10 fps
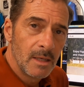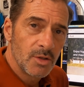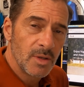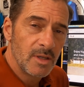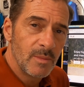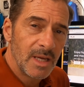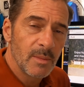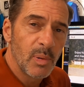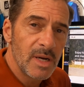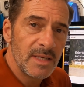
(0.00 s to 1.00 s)
So they do make
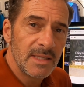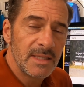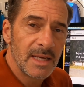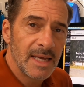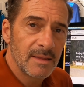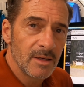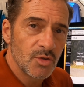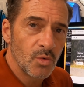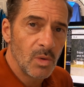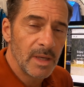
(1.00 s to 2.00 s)
it pretty easy to get
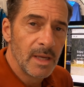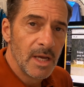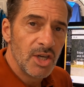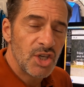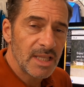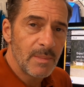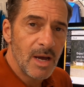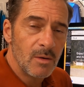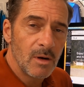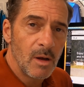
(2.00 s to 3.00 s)
things rolling. Check them
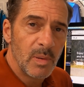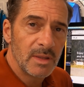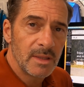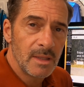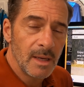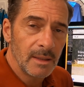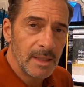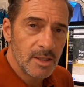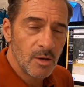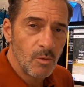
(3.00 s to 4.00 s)
out. I'll put a
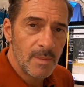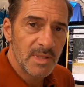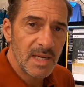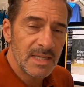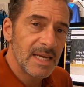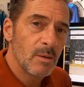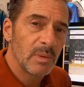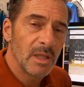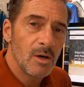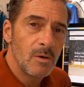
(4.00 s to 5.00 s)
link to their website down
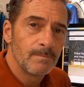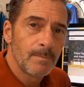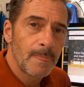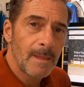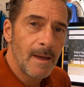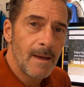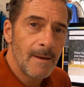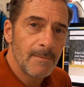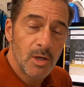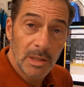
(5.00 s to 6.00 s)
below.
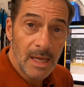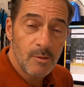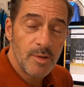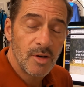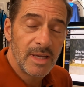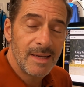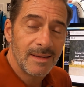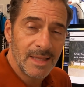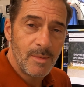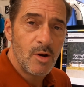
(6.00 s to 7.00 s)
Good luck with your kit,
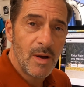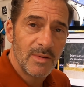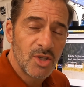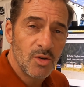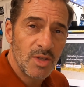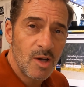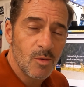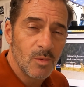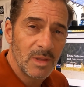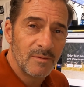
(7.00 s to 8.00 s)
and let me know how it turns
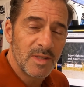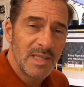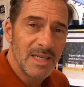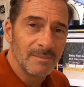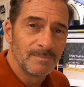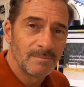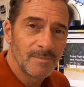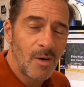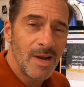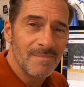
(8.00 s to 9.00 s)
out. We'd love to see it.
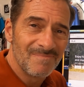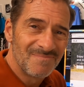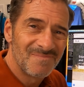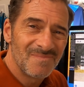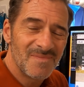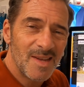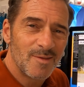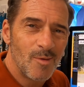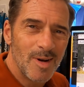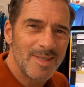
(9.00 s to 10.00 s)
All right, thanks
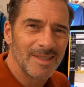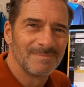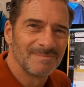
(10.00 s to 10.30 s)
for watching.